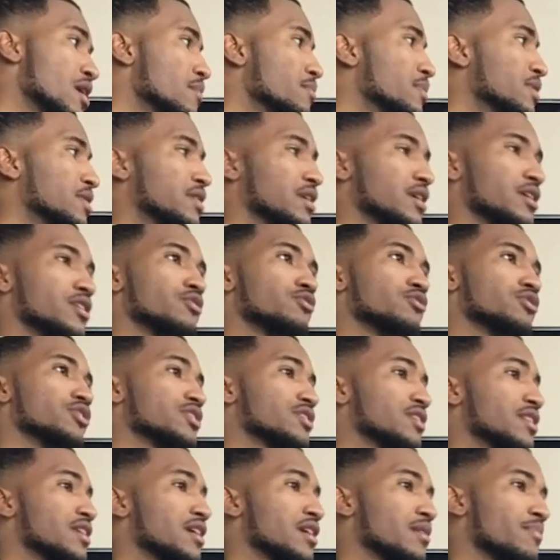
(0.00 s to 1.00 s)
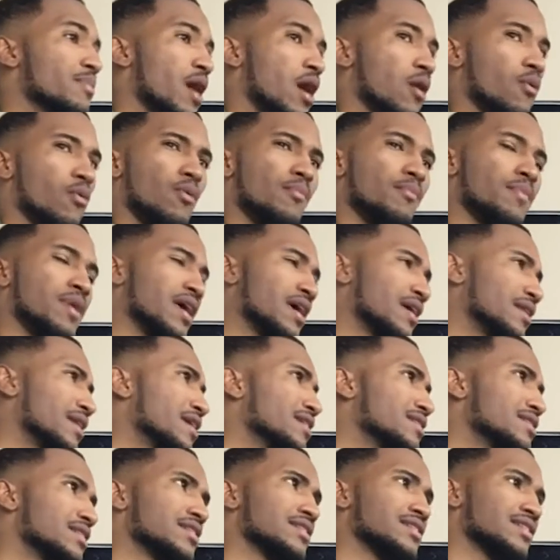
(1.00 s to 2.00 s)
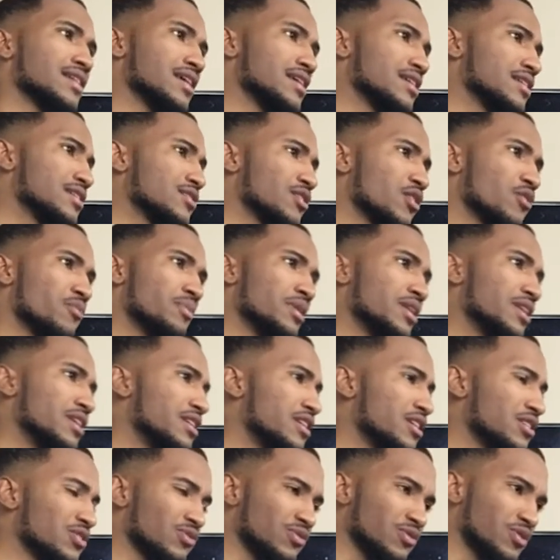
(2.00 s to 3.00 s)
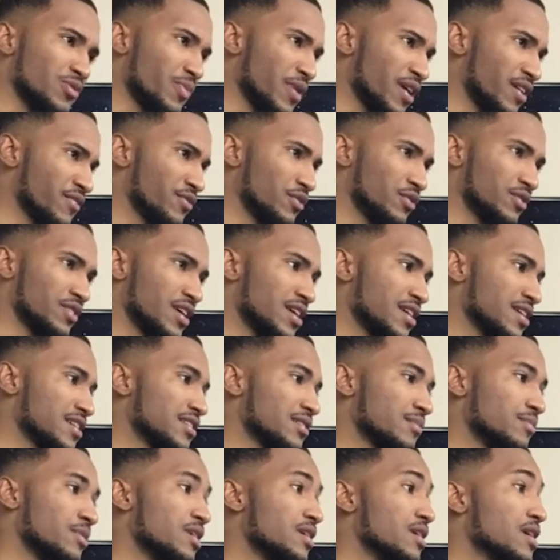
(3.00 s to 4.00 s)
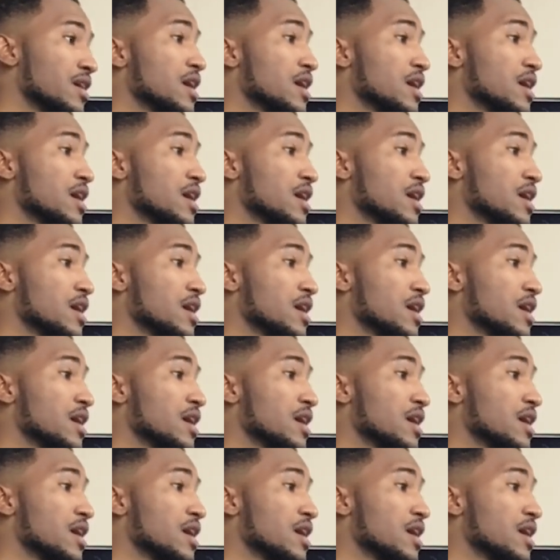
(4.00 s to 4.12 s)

But then you just think about, well, man, they just said so many disrespectful things to me.